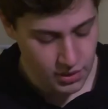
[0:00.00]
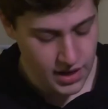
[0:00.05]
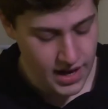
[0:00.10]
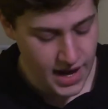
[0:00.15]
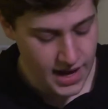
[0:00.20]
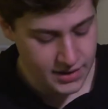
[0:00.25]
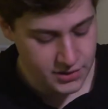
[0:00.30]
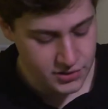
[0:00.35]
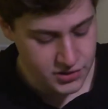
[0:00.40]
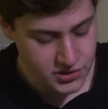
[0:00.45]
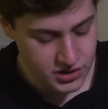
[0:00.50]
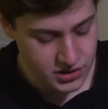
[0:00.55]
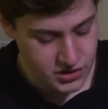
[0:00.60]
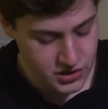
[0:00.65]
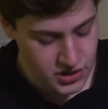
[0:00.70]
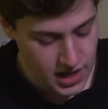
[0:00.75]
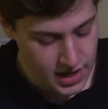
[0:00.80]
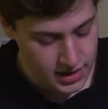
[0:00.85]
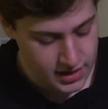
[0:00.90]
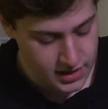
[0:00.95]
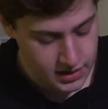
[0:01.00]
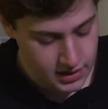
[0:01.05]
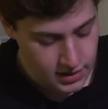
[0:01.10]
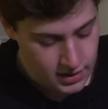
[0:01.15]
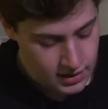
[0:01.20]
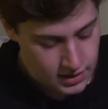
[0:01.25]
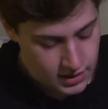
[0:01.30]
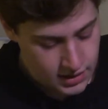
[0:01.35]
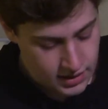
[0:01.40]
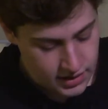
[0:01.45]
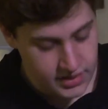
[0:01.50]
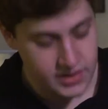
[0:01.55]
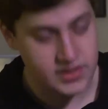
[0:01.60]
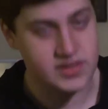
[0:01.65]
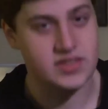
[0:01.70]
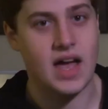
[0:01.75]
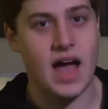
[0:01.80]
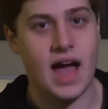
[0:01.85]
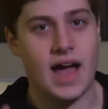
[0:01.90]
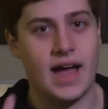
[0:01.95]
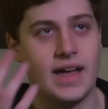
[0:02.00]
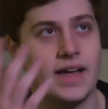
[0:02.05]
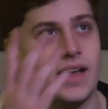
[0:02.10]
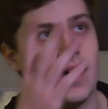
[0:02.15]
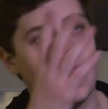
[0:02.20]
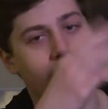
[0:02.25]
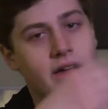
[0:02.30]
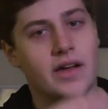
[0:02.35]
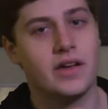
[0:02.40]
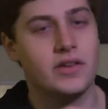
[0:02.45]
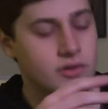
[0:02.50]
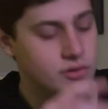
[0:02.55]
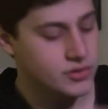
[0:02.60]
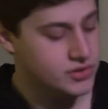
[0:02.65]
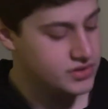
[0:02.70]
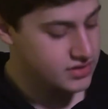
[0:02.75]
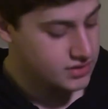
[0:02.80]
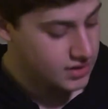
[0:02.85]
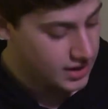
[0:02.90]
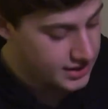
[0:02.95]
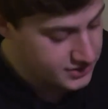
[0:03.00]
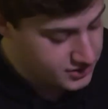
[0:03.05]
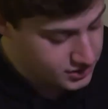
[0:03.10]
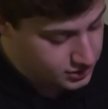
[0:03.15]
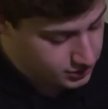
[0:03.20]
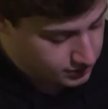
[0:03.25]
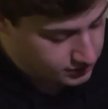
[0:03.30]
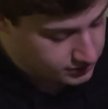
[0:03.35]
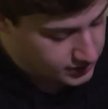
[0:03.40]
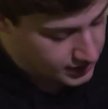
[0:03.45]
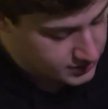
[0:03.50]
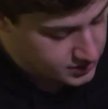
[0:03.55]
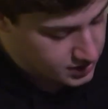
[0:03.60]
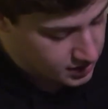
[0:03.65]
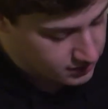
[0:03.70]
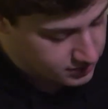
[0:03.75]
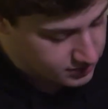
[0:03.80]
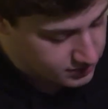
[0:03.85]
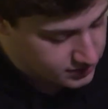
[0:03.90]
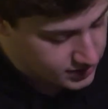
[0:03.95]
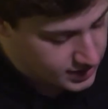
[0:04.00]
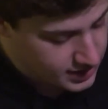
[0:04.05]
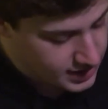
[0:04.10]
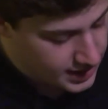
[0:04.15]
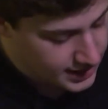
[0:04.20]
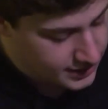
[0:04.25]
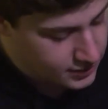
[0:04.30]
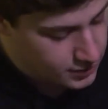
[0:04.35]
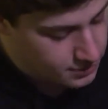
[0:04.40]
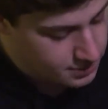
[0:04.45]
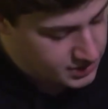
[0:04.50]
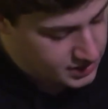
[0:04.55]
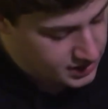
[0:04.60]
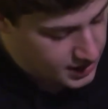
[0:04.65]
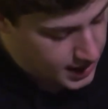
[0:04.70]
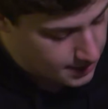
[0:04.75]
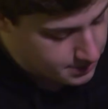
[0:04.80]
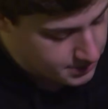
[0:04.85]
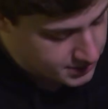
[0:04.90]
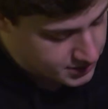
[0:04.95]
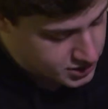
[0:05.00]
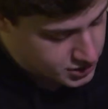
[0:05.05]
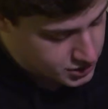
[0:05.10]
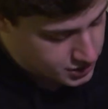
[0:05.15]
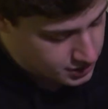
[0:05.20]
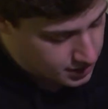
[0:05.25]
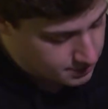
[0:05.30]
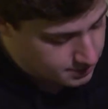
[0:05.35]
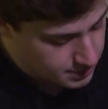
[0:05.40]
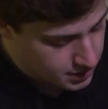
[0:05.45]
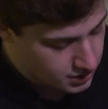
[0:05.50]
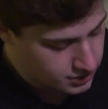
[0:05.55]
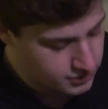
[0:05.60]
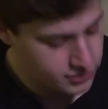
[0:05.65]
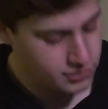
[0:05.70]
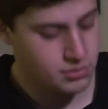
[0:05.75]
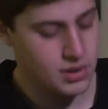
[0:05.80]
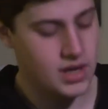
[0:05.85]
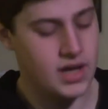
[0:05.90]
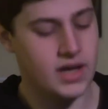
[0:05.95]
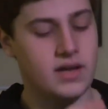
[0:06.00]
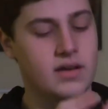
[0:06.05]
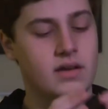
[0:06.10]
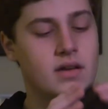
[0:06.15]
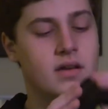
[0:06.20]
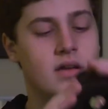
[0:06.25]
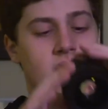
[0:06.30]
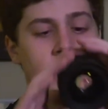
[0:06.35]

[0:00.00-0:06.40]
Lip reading: way I usually check is I use the light to reflect off of it, and I open the aperture up all the way,